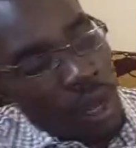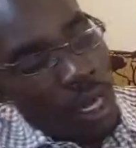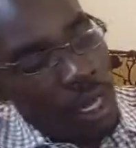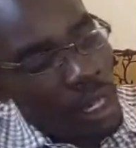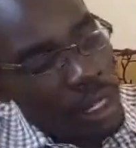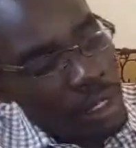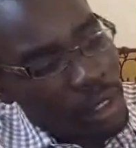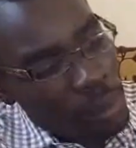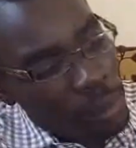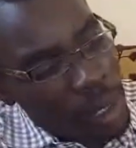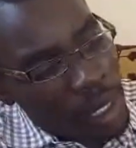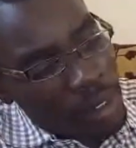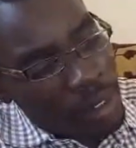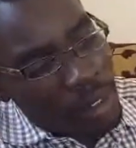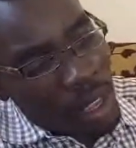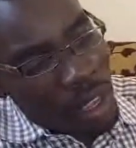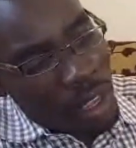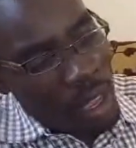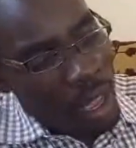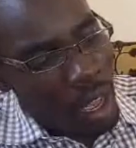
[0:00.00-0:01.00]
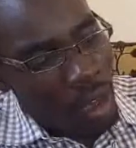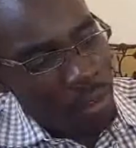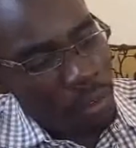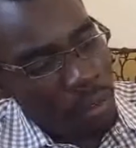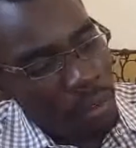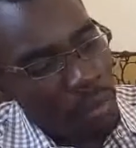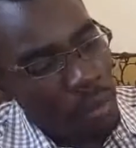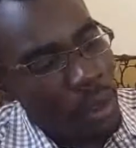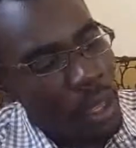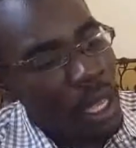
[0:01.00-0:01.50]
it means I have
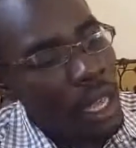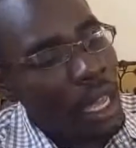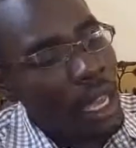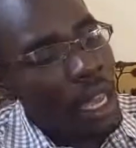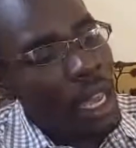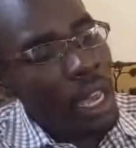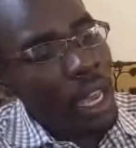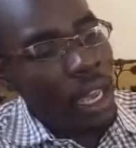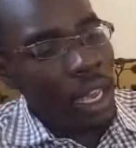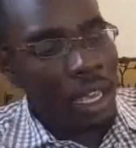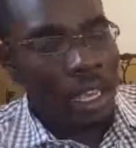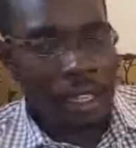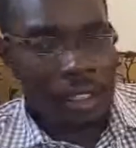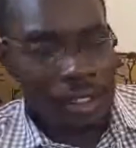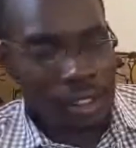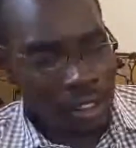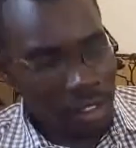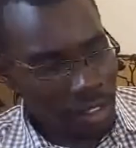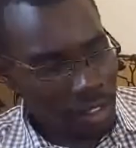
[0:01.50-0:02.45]
8.